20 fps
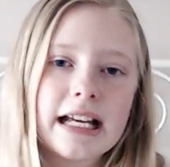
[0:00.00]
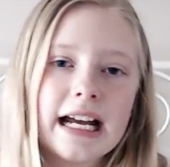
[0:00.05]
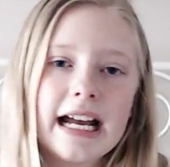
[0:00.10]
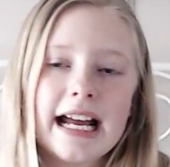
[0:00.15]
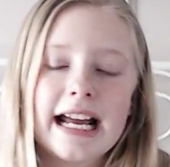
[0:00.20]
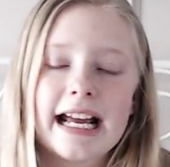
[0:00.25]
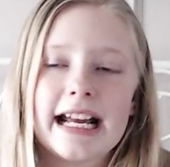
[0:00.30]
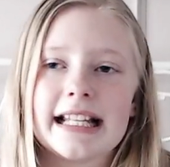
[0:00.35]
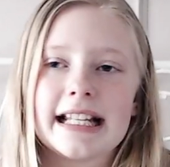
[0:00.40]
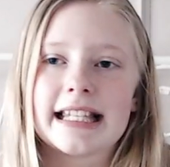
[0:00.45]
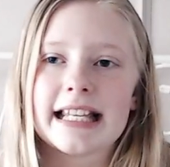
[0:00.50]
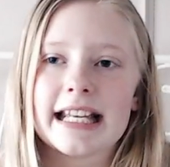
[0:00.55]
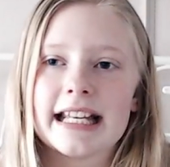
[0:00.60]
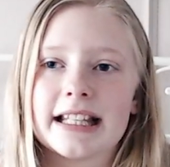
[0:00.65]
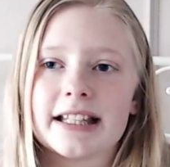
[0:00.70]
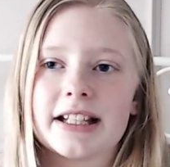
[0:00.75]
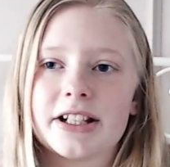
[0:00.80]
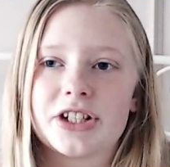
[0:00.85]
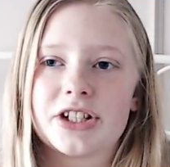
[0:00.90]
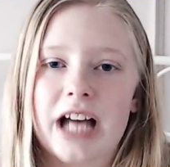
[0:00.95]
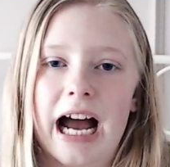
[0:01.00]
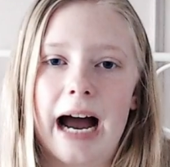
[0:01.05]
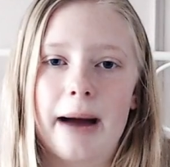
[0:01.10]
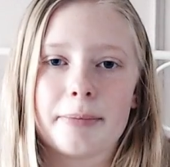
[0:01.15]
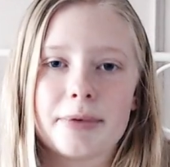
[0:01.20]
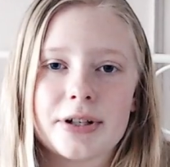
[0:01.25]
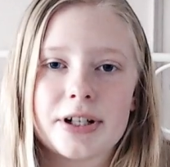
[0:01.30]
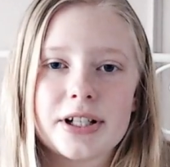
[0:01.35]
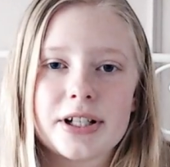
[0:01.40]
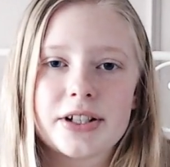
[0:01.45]
it's in the
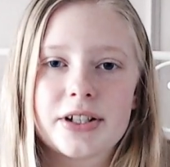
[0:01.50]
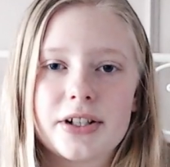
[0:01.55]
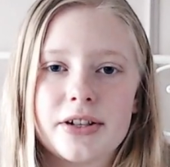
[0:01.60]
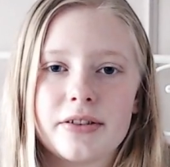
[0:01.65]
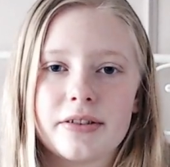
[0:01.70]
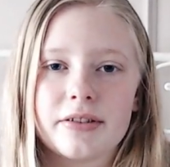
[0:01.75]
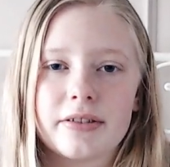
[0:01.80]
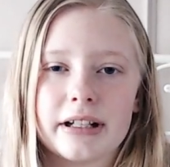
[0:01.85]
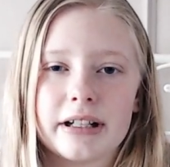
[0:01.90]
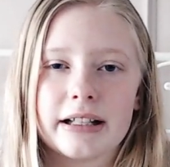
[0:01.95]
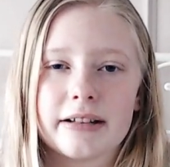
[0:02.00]
chapter, so it